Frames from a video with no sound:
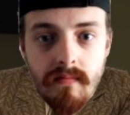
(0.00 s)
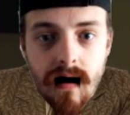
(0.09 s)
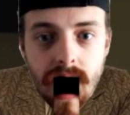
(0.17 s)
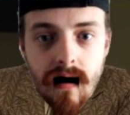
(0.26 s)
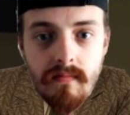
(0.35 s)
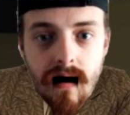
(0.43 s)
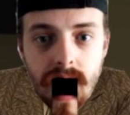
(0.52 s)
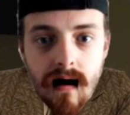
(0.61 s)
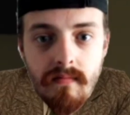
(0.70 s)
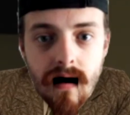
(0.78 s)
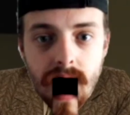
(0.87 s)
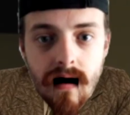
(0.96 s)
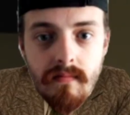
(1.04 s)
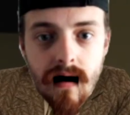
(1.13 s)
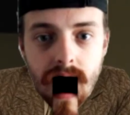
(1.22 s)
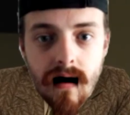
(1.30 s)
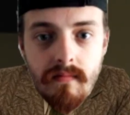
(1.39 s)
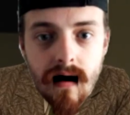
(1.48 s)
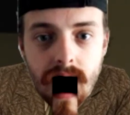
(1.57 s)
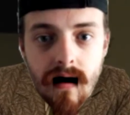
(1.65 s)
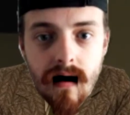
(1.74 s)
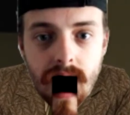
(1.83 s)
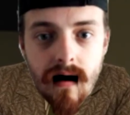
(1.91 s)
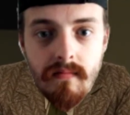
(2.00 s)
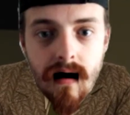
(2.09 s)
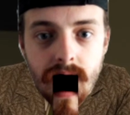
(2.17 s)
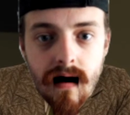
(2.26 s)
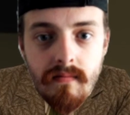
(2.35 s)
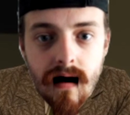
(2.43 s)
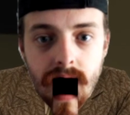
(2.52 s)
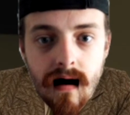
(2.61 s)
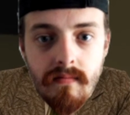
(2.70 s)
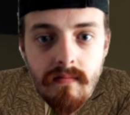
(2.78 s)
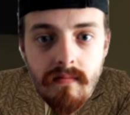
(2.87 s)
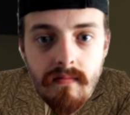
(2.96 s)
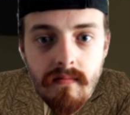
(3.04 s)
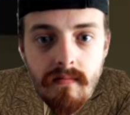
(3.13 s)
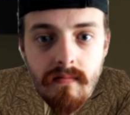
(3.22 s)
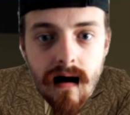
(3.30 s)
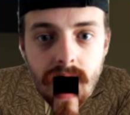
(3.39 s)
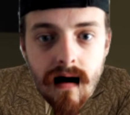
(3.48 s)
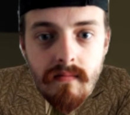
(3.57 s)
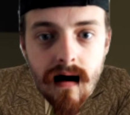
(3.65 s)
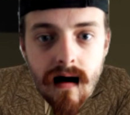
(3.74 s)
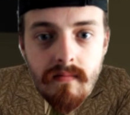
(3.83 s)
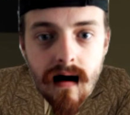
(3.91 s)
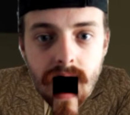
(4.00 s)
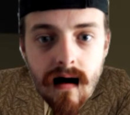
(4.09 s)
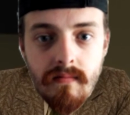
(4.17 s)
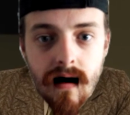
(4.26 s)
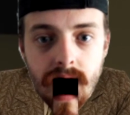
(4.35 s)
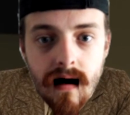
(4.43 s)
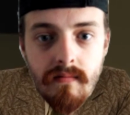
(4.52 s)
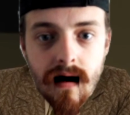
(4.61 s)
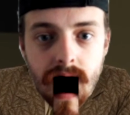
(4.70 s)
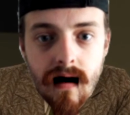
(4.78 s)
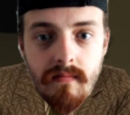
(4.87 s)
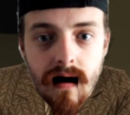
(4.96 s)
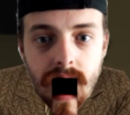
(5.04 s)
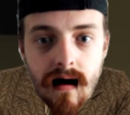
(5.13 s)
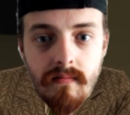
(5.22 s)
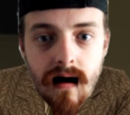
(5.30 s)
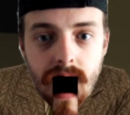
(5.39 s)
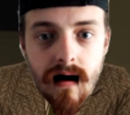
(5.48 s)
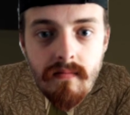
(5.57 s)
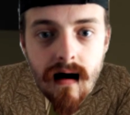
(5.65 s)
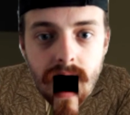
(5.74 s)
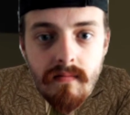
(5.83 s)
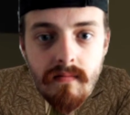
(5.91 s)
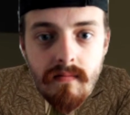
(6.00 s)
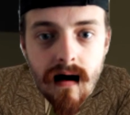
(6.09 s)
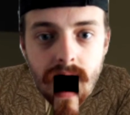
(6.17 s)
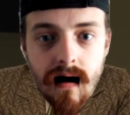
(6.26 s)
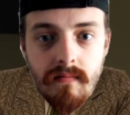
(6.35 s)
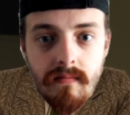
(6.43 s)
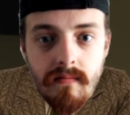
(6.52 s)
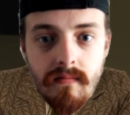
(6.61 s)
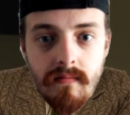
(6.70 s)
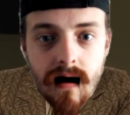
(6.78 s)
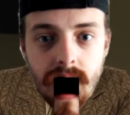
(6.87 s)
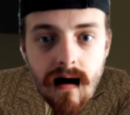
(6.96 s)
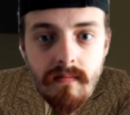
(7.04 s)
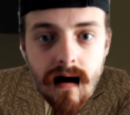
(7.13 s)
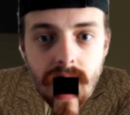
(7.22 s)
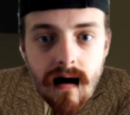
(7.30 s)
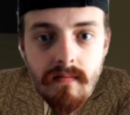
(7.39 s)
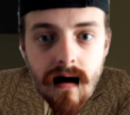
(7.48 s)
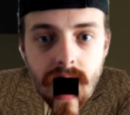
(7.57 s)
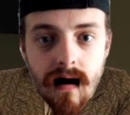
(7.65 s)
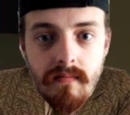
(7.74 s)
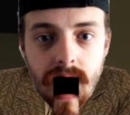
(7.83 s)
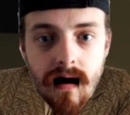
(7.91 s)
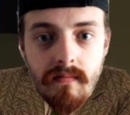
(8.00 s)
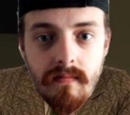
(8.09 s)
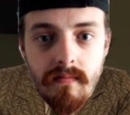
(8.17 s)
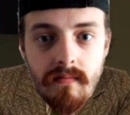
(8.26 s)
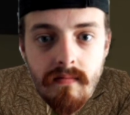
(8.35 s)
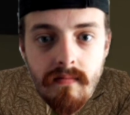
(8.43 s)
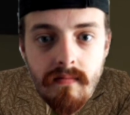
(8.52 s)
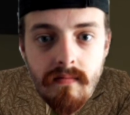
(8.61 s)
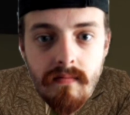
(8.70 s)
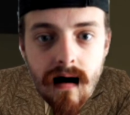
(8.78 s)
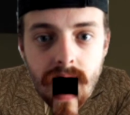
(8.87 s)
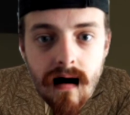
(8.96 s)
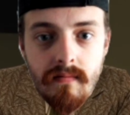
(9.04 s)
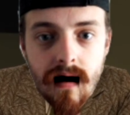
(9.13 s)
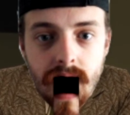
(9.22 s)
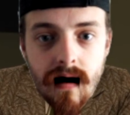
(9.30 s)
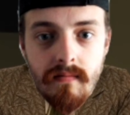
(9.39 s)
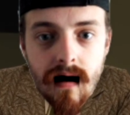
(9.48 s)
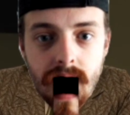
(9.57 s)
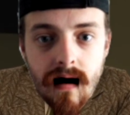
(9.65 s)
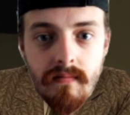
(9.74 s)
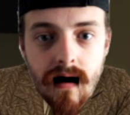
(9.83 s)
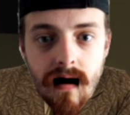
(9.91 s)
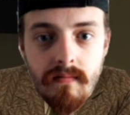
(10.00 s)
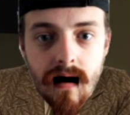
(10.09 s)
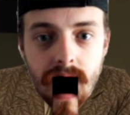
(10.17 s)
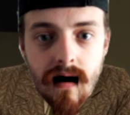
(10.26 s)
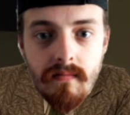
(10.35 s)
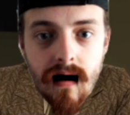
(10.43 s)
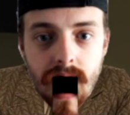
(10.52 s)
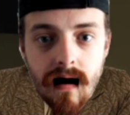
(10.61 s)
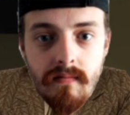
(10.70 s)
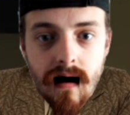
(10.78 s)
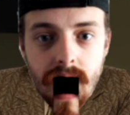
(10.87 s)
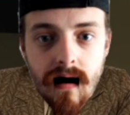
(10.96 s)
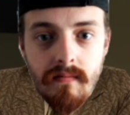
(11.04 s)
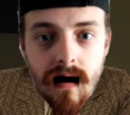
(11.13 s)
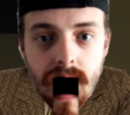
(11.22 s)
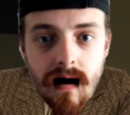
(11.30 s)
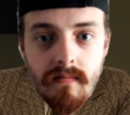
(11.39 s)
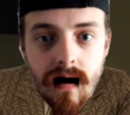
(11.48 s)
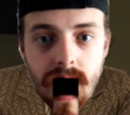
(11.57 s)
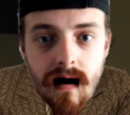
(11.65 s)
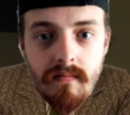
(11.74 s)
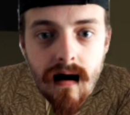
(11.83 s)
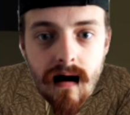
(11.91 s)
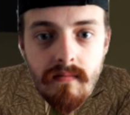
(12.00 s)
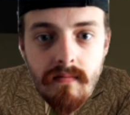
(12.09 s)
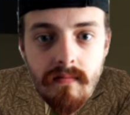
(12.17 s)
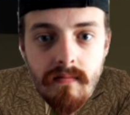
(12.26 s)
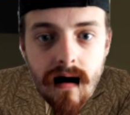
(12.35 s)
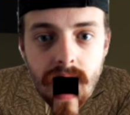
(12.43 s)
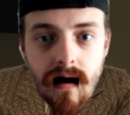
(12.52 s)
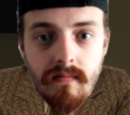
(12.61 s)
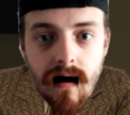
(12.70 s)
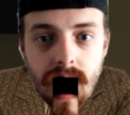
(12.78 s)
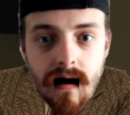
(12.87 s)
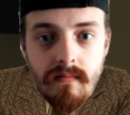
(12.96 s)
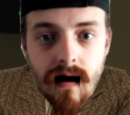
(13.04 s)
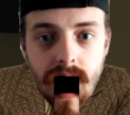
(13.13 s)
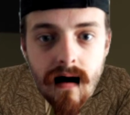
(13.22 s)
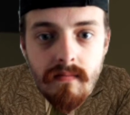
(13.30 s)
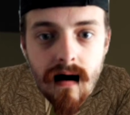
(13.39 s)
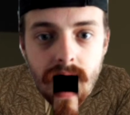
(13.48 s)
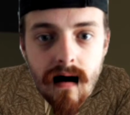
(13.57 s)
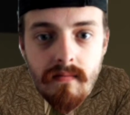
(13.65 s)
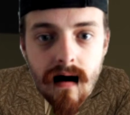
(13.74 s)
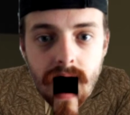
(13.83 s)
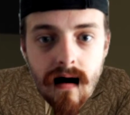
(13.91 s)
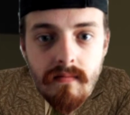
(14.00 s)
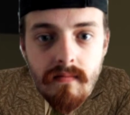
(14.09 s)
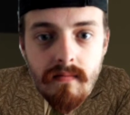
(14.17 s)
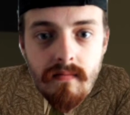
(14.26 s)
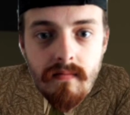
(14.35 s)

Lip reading: In an interview with Jonathan Warner, at one point in the interview, he was discussing some of the various enemy types freelancers the player base will encounter throughout the world. He mentioned one of these enemies will be other humans in Javelin's exosuits, which could lead to a PvP element.